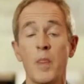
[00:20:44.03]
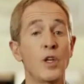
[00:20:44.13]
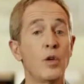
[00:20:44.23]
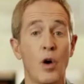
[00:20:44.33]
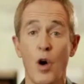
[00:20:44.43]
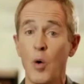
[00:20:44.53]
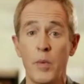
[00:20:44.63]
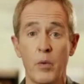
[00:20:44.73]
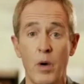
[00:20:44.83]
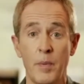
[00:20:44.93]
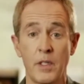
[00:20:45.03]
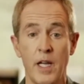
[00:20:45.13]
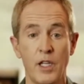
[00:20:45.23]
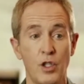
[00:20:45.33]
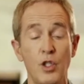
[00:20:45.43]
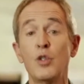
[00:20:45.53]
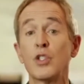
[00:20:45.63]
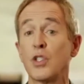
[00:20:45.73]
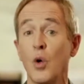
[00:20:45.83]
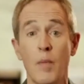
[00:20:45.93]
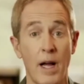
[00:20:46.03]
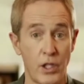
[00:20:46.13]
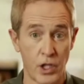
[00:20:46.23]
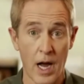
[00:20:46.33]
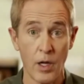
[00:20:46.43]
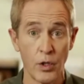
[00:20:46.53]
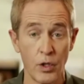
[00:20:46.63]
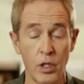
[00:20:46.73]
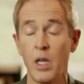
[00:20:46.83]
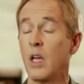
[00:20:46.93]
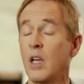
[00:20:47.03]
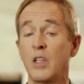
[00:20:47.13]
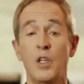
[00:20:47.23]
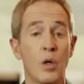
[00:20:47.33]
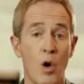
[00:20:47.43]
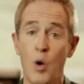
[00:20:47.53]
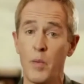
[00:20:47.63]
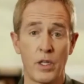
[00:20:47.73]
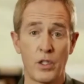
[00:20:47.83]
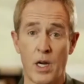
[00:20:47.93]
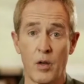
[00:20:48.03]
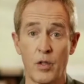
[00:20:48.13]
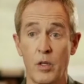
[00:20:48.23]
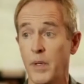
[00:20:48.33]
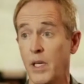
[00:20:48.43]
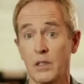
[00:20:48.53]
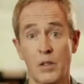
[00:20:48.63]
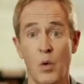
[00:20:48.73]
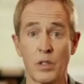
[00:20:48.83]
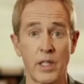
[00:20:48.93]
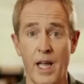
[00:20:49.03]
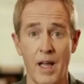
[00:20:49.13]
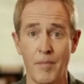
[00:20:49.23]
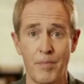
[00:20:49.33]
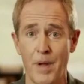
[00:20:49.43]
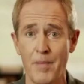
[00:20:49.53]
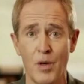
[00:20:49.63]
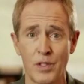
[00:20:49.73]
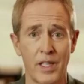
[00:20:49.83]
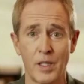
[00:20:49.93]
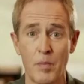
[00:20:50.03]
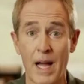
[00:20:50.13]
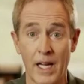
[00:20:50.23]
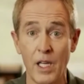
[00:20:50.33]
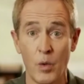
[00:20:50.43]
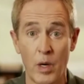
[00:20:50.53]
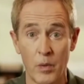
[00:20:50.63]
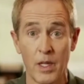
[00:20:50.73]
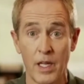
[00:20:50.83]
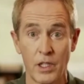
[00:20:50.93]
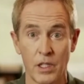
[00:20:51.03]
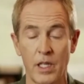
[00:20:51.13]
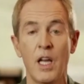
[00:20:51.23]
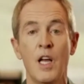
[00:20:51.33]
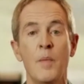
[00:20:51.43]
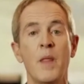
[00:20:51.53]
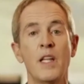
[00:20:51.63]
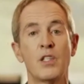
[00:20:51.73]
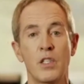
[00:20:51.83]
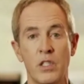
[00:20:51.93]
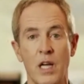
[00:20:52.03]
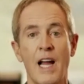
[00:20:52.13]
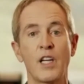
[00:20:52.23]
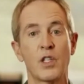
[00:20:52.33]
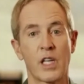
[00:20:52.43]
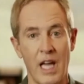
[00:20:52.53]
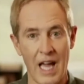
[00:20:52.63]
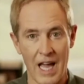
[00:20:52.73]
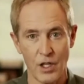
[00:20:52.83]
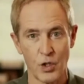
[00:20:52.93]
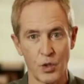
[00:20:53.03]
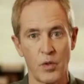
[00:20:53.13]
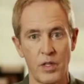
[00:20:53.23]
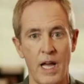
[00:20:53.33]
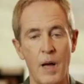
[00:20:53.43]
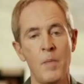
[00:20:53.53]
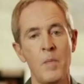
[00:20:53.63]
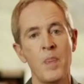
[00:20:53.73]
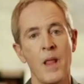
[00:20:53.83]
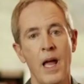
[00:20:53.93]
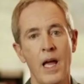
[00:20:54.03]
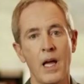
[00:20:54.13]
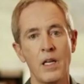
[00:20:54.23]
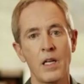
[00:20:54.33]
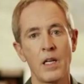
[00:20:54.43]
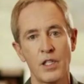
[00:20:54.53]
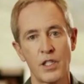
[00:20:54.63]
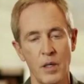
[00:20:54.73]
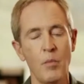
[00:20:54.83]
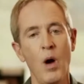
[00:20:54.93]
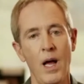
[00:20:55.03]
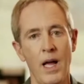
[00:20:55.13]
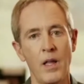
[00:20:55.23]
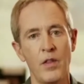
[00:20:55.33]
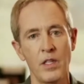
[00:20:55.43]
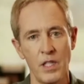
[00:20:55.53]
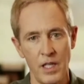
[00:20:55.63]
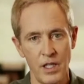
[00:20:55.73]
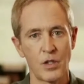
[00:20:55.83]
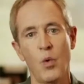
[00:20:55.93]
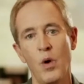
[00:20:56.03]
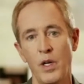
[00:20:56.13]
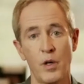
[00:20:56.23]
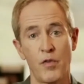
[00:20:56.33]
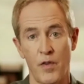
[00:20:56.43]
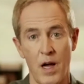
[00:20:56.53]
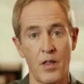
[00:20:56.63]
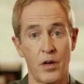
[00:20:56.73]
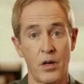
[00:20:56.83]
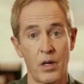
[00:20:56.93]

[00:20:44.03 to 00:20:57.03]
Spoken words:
You don't owe me a reputation. You stole my childhood. You don't owe me a childhood, because of course they can't pay most things back anyway, relationally. It's deciding to cancel the debt. And in some way, this is what your father